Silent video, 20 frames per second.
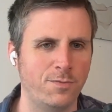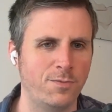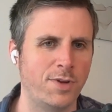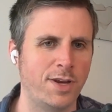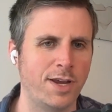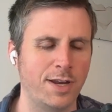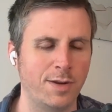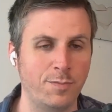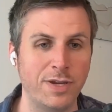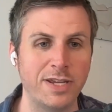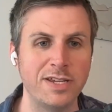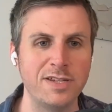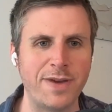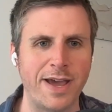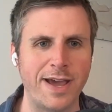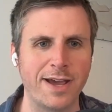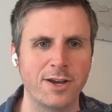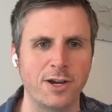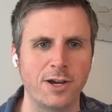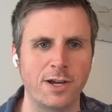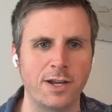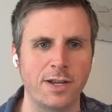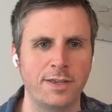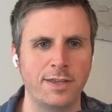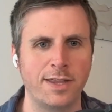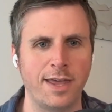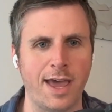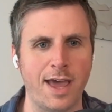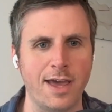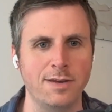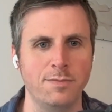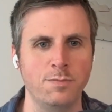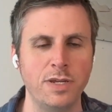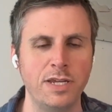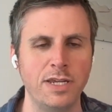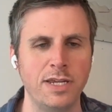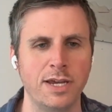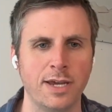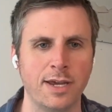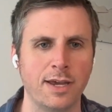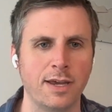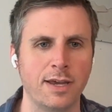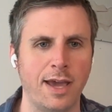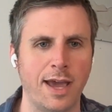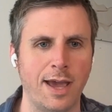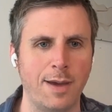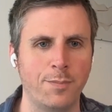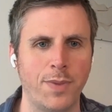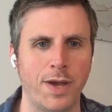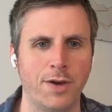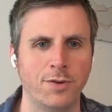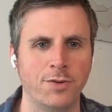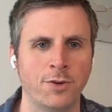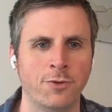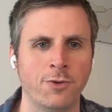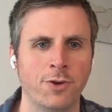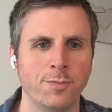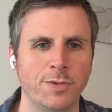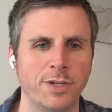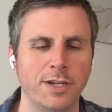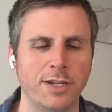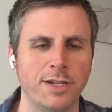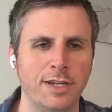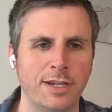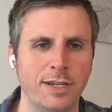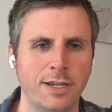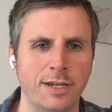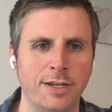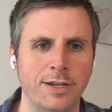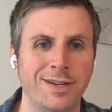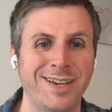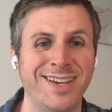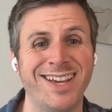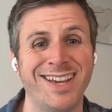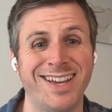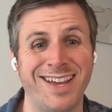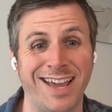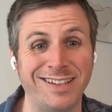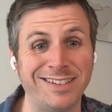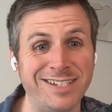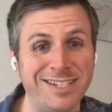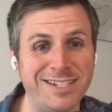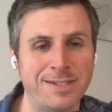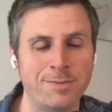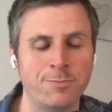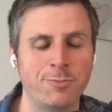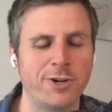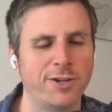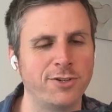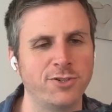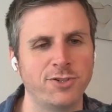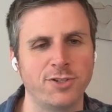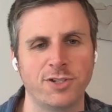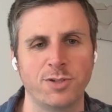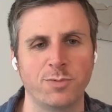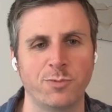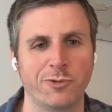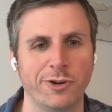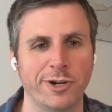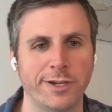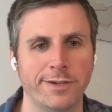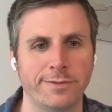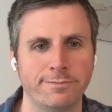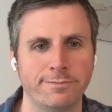kind of piggyback on that being app-bound encrypted at least in browsers that support it.